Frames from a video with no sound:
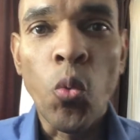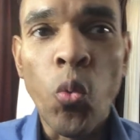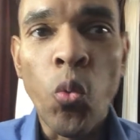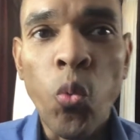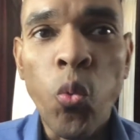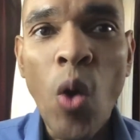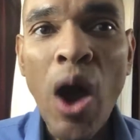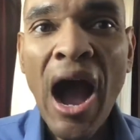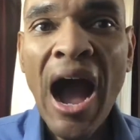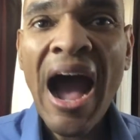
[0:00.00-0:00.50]

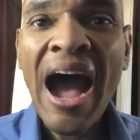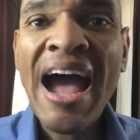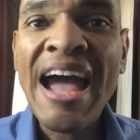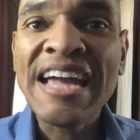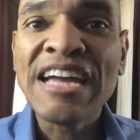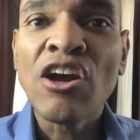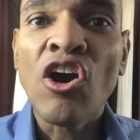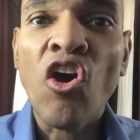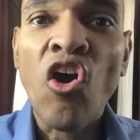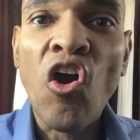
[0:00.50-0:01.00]

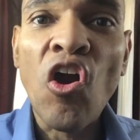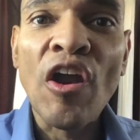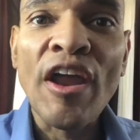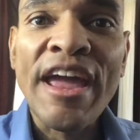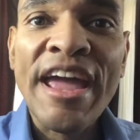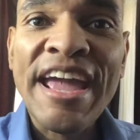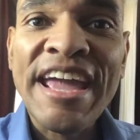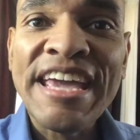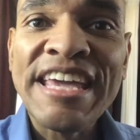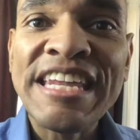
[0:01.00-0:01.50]
Why are
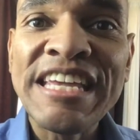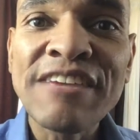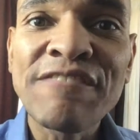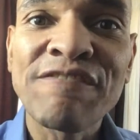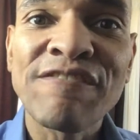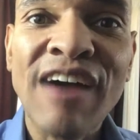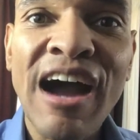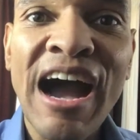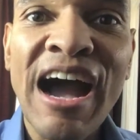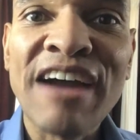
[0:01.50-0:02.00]

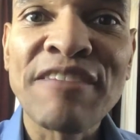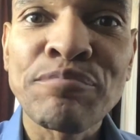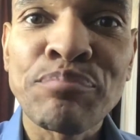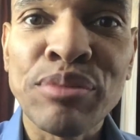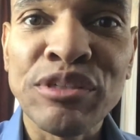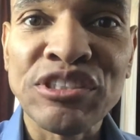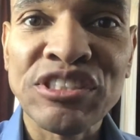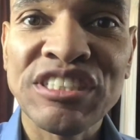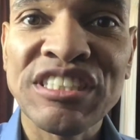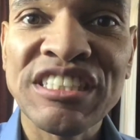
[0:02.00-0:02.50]

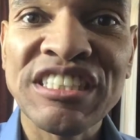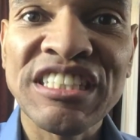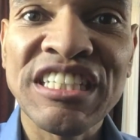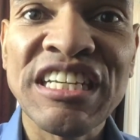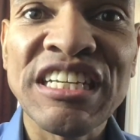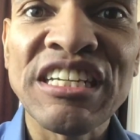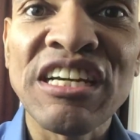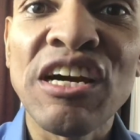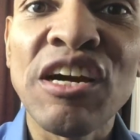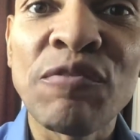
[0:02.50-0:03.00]

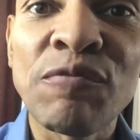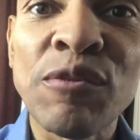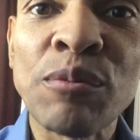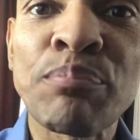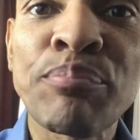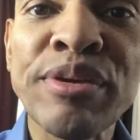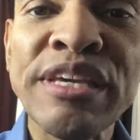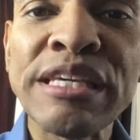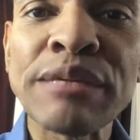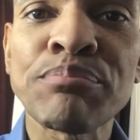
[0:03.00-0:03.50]
85% of the
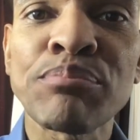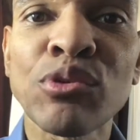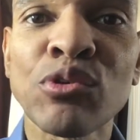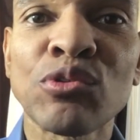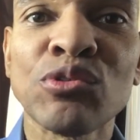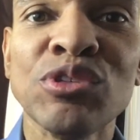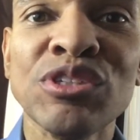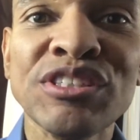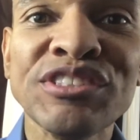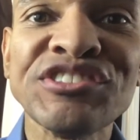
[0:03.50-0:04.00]

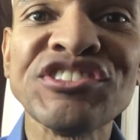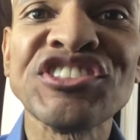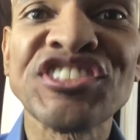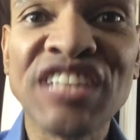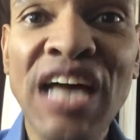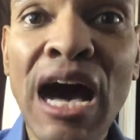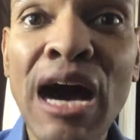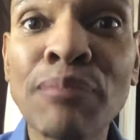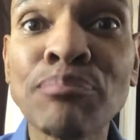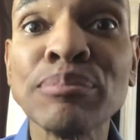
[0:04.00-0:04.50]
people
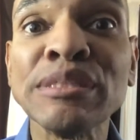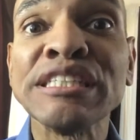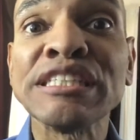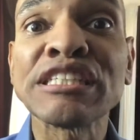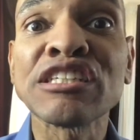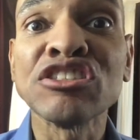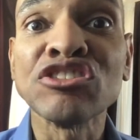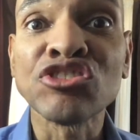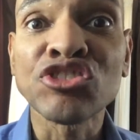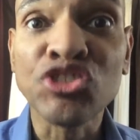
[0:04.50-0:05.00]
zombie
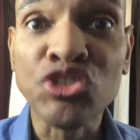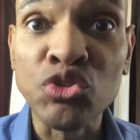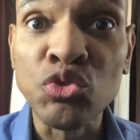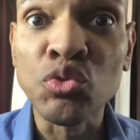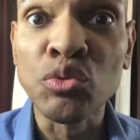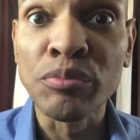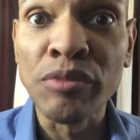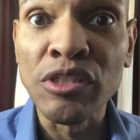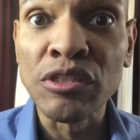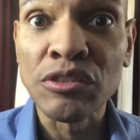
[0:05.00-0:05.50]

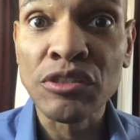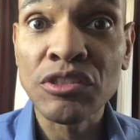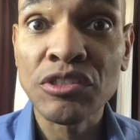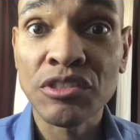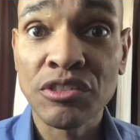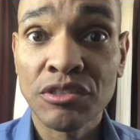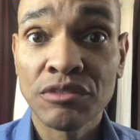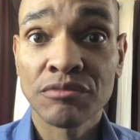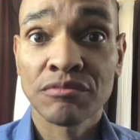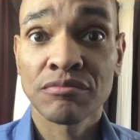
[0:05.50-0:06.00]
consumers?